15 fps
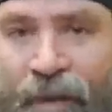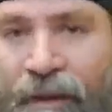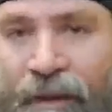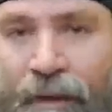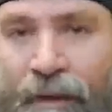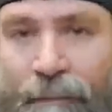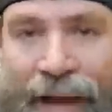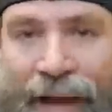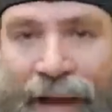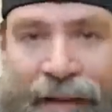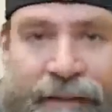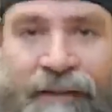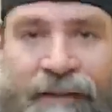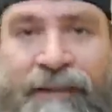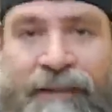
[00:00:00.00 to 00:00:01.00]

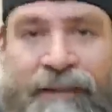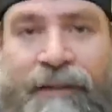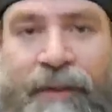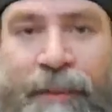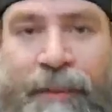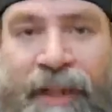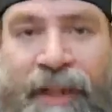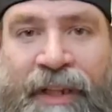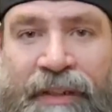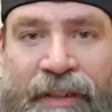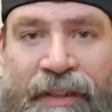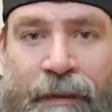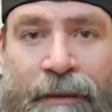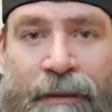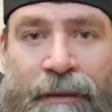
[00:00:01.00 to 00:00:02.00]
balance, so to speak. So.
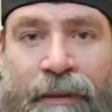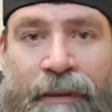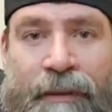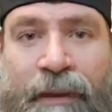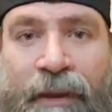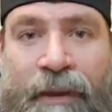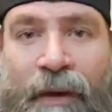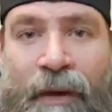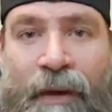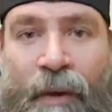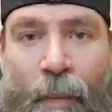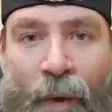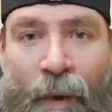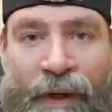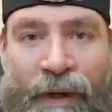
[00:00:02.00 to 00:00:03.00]

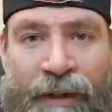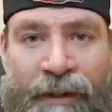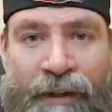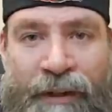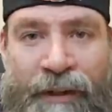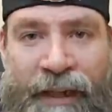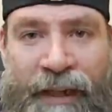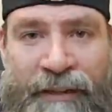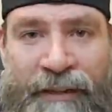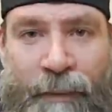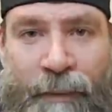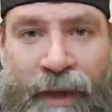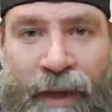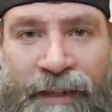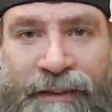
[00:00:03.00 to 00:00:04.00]
Woden, good night,
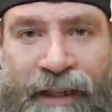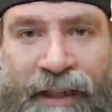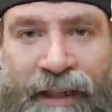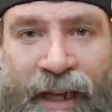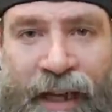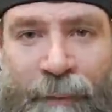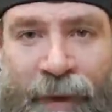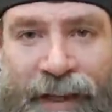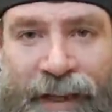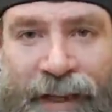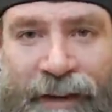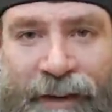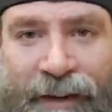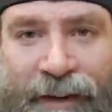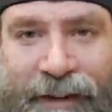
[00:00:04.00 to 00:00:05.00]
Squatch. I'm way younger
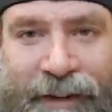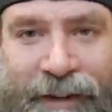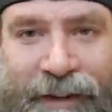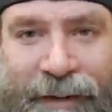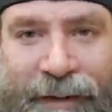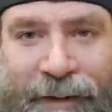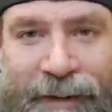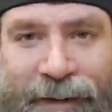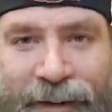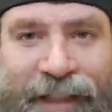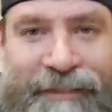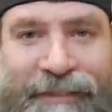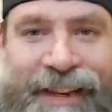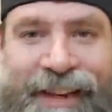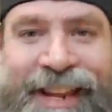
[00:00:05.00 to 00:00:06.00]
than you.
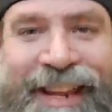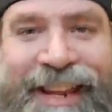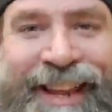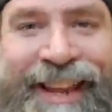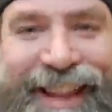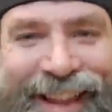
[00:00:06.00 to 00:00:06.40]
Even